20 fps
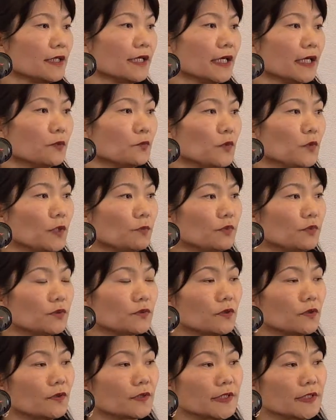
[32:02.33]
And we put
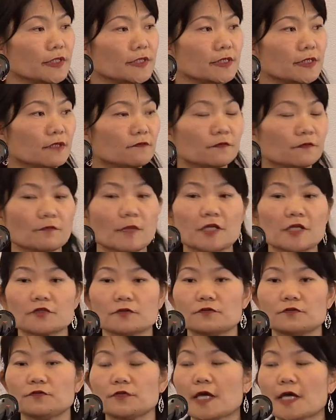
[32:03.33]
all this
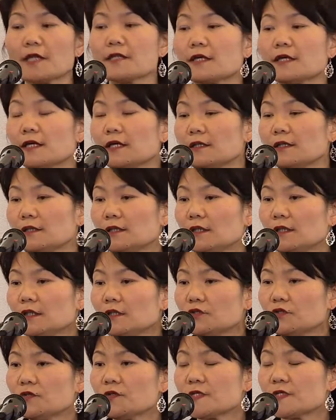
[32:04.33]
information together
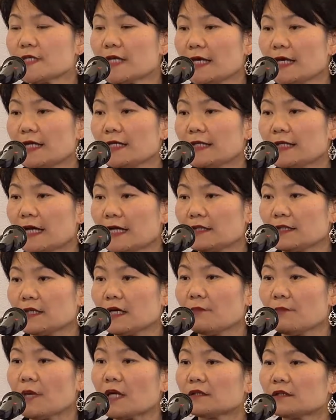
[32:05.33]
to say that
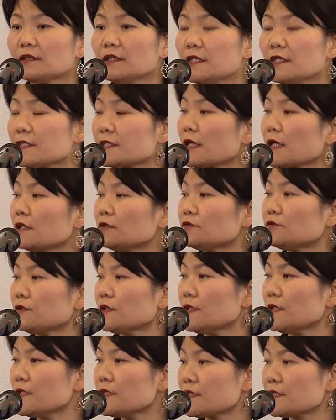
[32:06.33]
among these
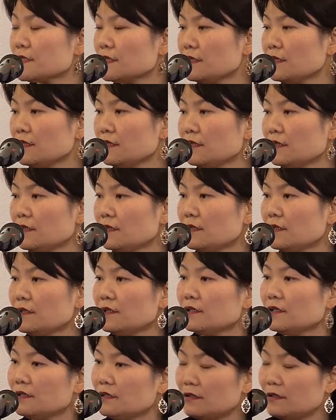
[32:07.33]
countries,
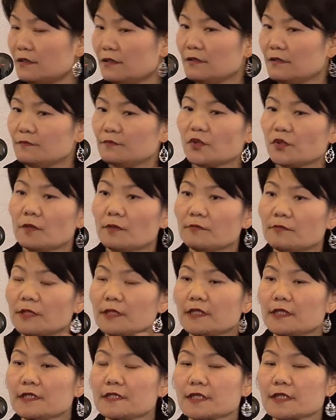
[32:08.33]
probably
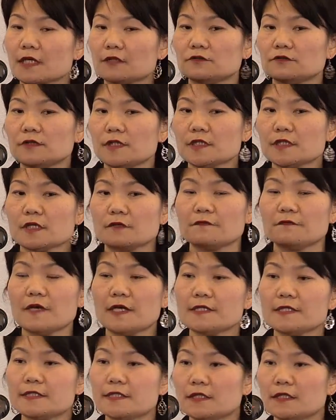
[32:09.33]
these countries are
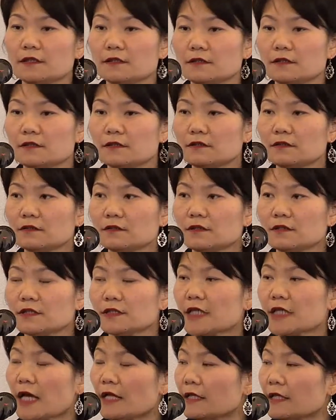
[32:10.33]
facing the
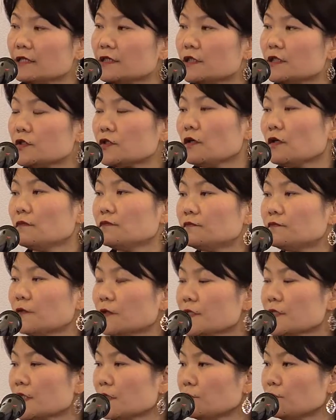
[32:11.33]
challenges of, for
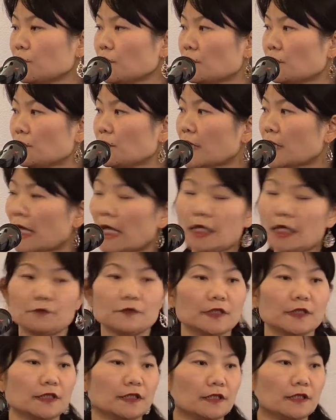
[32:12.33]
example,
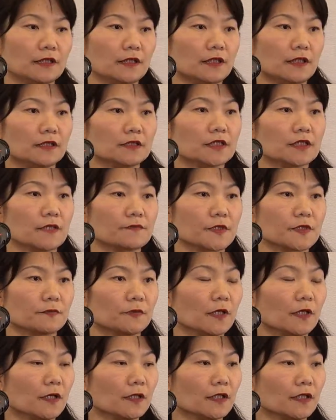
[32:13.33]
equity in terms of
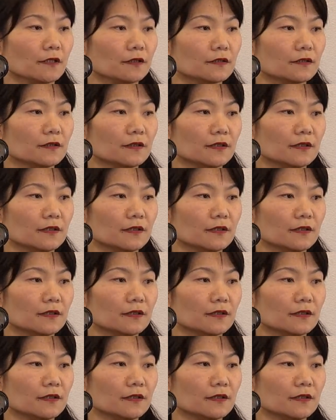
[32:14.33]
learning.